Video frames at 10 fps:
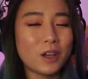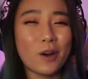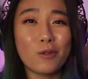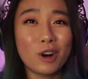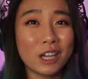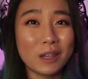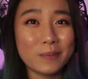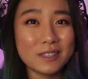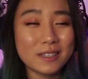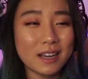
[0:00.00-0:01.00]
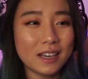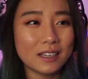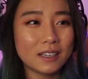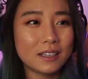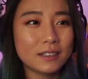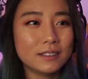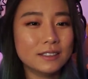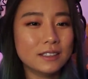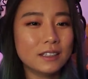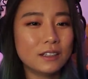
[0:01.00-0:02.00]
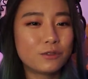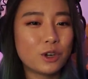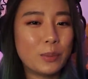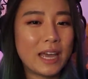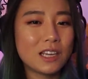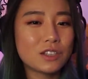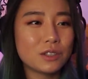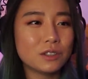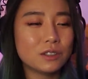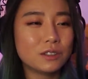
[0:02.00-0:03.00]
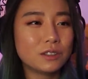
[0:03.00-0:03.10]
A rookie mistake from Hazel.